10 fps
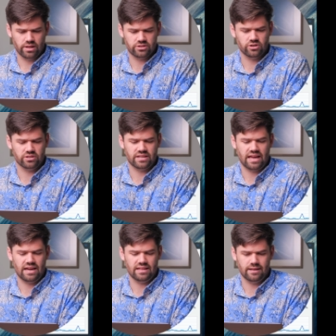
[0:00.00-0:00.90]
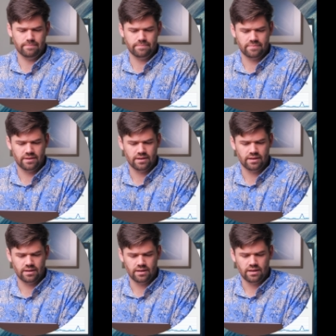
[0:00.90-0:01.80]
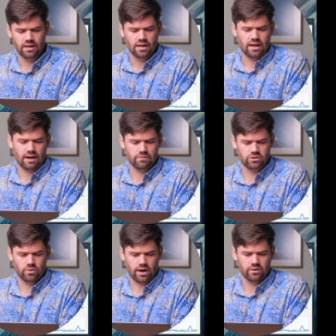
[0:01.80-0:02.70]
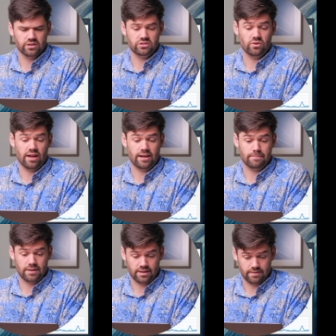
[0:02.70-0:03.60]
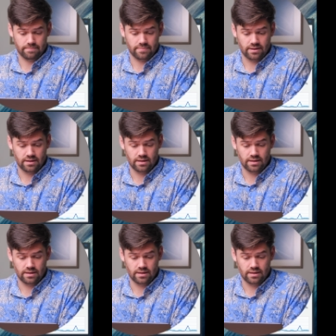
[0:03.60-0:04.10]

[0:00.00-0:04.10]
that starts at 8 a.m. every two hours to 8 p.m.